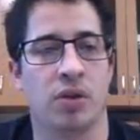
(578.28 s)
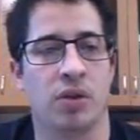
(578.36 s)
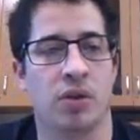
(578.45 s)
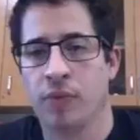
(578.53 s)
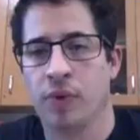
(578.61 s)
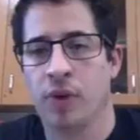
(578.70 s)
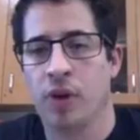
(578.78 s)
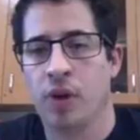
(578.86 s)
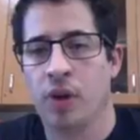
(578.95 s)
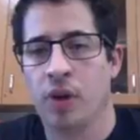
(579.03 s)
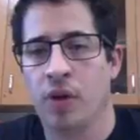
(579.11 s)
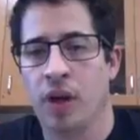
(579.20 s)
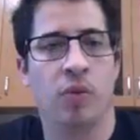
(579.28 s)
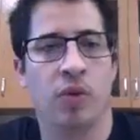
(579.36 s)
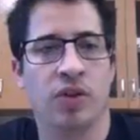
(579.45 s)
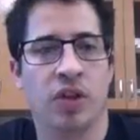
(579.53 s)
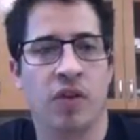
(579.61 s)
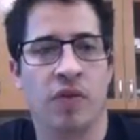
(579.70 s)
Okay, so when we
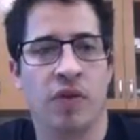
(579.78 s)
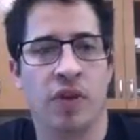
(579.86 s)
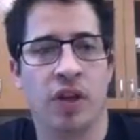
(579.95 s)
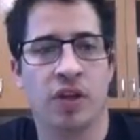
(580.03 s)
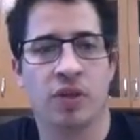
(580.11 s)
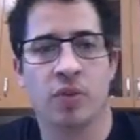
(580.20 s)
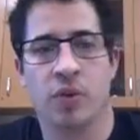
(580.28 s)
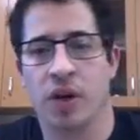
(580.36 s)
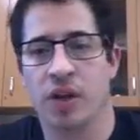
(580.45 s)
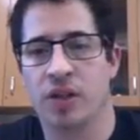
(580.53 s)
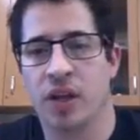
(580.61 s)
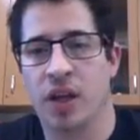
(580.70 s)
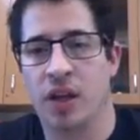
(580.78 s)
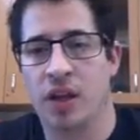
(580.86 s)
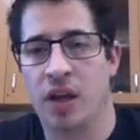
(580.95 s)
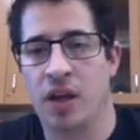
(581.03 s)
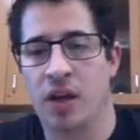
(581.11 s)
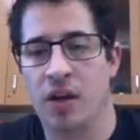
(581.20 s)
solve for this, we're going to say
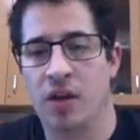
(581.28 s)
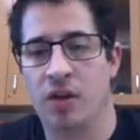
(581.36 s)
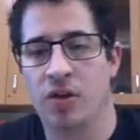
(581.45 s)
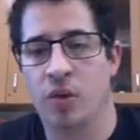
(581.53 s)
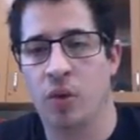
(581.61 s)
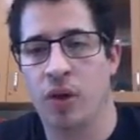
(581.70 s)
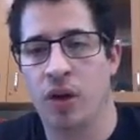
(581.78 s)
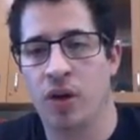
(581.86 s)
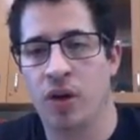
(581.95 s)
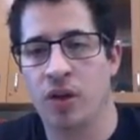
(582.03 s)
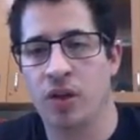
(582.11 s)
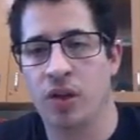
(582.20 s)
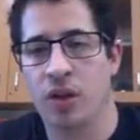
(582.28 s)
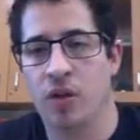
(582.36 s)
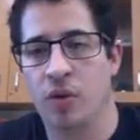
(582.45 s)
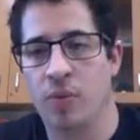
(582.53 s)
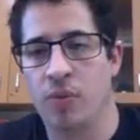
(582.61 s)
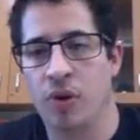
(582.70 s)
that the total energy,
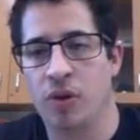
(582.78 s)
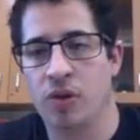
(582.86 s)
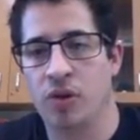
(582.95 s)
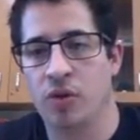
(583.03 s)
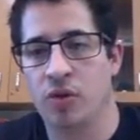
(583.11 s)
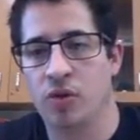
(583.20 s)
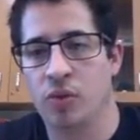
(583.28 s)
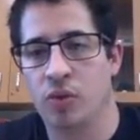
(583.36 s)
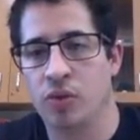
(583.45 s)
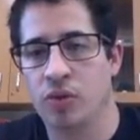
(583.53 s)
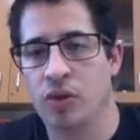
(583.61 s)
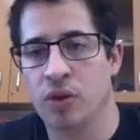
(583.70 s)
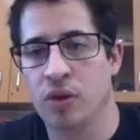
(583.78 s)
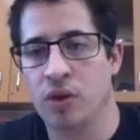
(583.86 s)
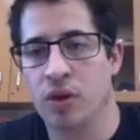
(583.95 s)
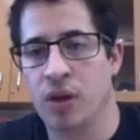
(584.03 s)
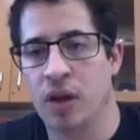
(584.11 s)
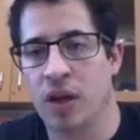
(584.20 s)
3.2 joules.
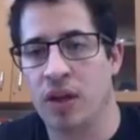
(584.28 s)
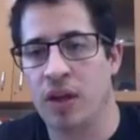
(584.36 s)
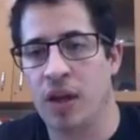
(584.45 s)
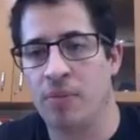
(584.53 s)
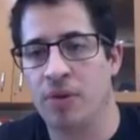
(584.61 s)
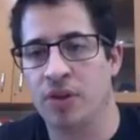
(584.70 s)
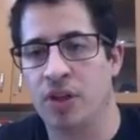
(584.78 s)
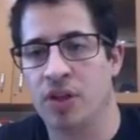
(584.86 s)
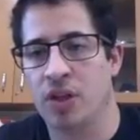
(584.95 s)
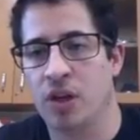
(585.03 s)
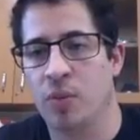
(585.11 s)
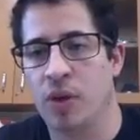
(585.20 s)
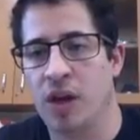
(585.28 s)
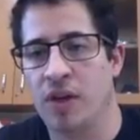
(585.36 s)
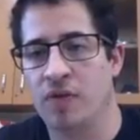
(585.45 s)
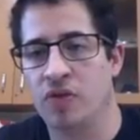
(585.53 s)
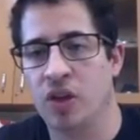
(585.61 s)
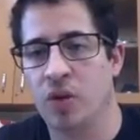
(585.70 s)
At that position, we have
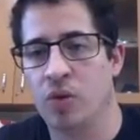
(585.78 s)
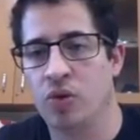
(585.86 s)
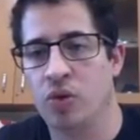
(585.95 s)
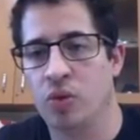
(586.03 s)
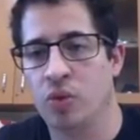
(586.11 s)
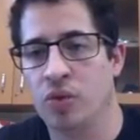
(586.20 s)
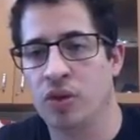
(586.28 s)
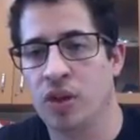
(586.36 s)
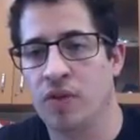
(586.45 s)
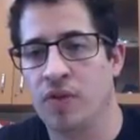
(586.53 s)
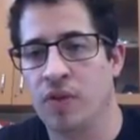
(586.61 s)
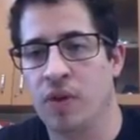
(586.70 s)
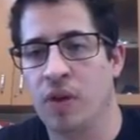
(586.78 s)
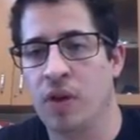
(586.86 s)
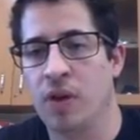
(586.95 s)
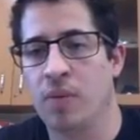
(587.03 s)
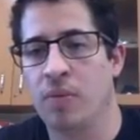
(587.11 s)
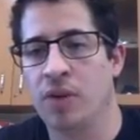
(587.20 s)
0 joules of
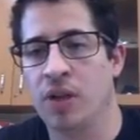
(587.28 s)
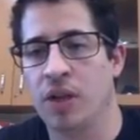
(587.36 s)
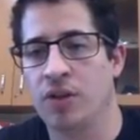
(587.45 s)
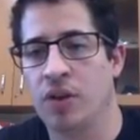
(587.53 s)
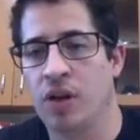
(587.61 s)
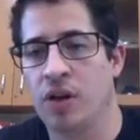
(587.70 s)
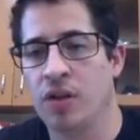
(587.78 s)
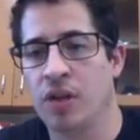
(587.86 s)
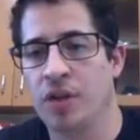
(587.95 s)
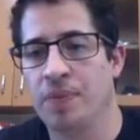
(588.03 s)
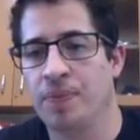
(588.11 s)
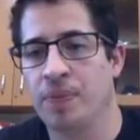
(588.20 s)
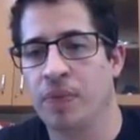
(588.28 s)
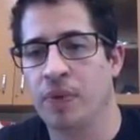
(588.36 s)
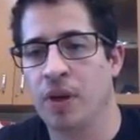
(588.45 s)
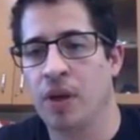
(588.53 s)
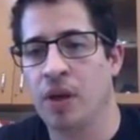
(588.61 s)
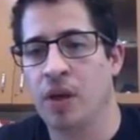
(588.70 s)
potential energy.
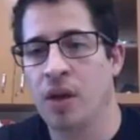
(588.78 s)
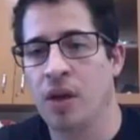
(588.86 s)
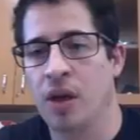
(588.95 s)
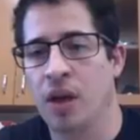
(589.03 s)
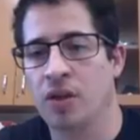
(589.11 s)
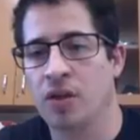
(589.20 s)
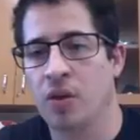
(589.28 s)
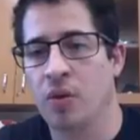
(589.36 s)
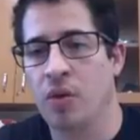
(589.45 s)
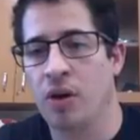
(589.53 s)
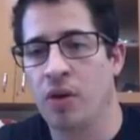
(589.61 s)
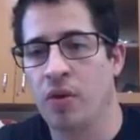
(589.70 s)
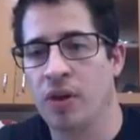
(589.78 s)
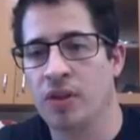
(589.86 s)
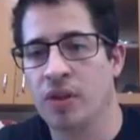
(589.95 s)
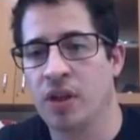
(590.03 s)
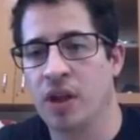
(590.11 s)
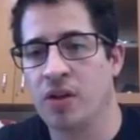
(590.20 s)
And so all the rest
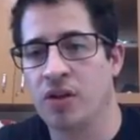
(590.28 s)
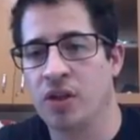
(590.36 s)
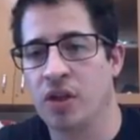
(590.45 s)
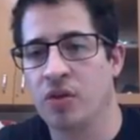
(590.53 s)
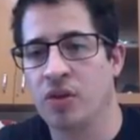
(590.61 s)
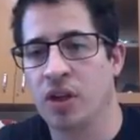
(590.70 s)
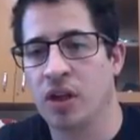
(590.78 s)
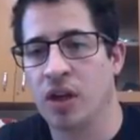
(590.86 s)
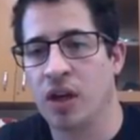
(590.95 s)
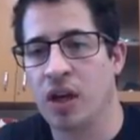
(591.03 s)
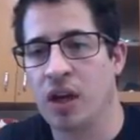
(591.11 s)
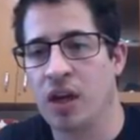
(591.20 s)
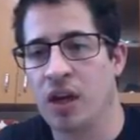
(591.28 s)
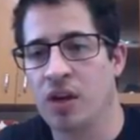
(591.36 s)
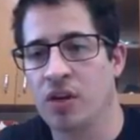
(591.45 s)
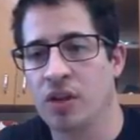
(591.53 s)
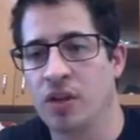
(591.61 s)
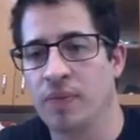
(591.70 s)
of the energy goes into kinetic
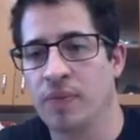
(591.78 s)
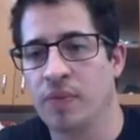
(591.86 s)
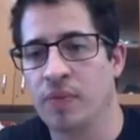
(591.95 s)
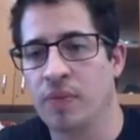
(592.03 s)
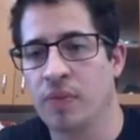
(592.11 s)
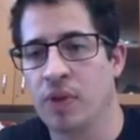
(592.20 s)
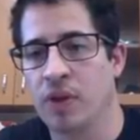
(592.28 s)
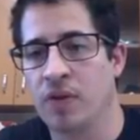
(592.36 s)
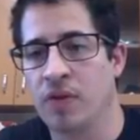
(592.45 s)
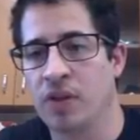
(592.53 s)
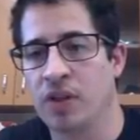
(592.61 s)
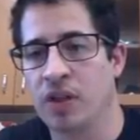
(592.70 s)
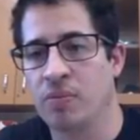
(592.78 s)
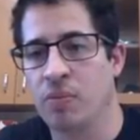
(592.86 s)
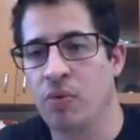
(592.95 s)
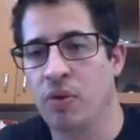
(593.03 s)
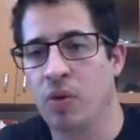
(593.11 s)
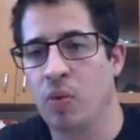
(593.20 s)
energy. If this is
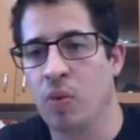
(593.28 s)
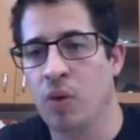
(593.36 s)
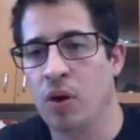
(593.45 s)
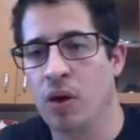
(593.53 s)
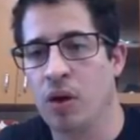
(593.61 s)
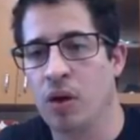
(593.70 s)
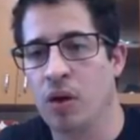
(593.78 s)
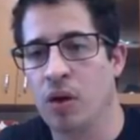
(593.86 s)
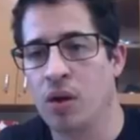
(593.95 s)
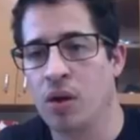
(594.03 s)
0.1,